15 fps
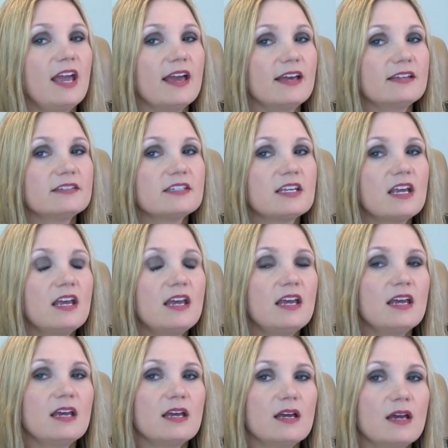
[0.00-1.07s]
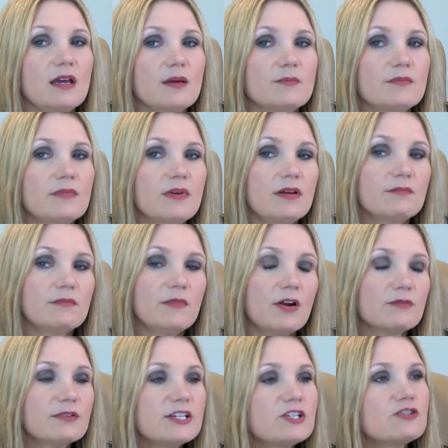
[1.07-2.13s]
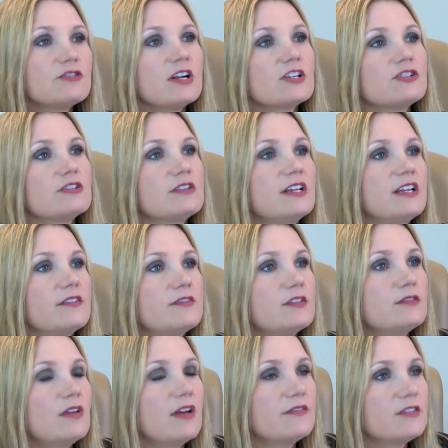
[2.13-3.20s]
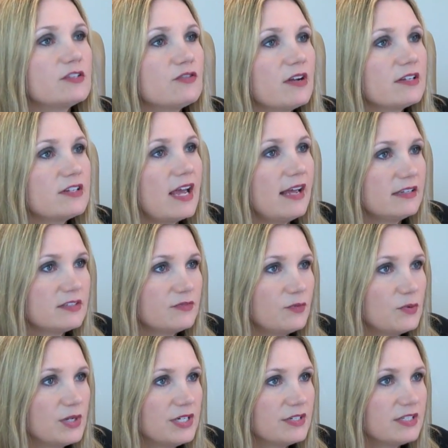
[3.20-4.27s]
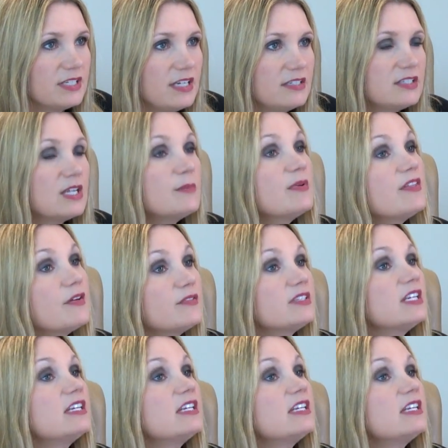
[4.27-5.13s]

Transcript: at a restructuring of the drug task force. And some of those